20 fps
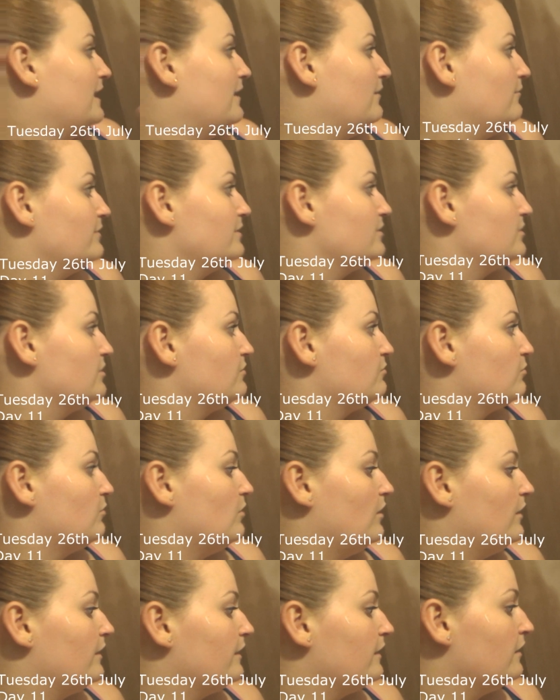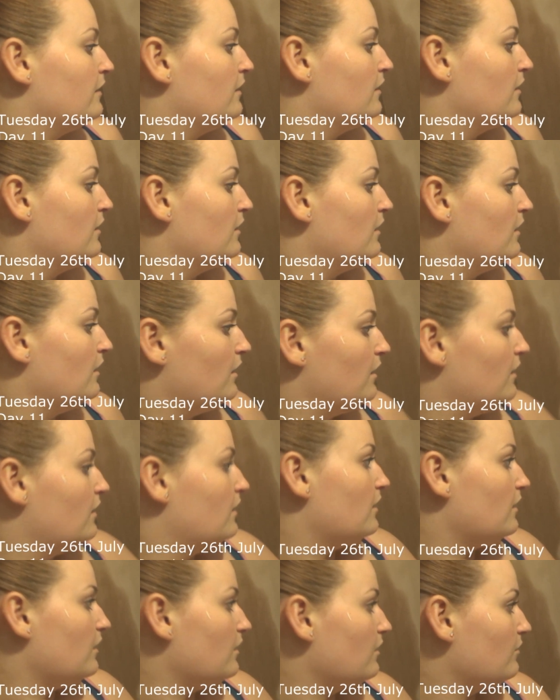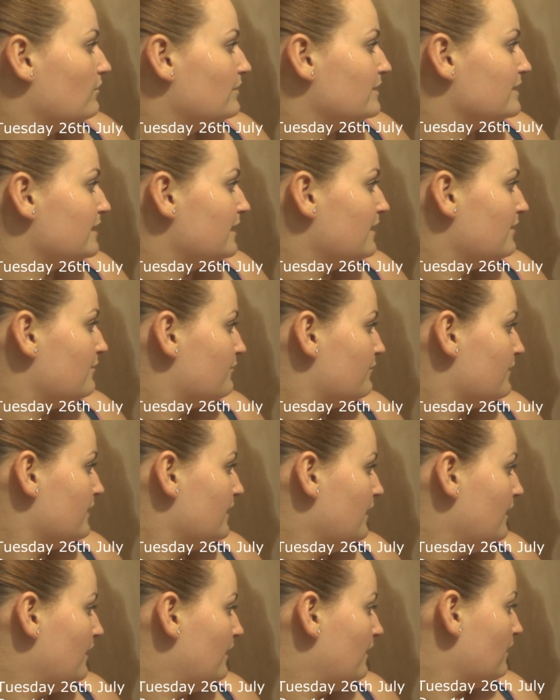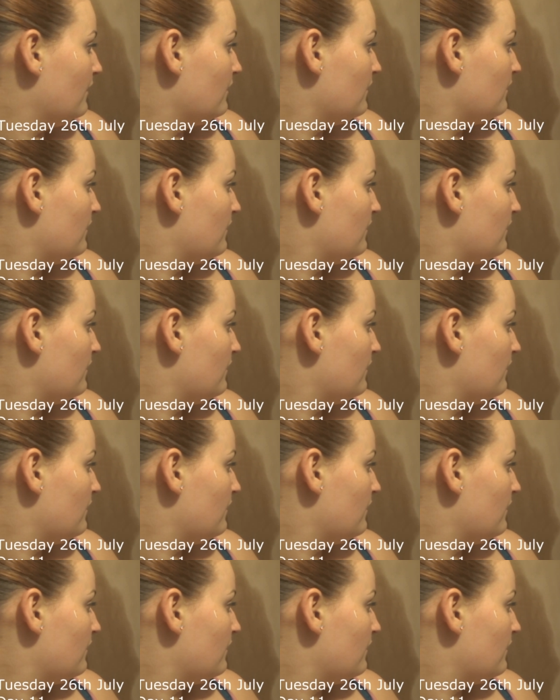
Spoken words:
now, which is why... Oh, he's left that.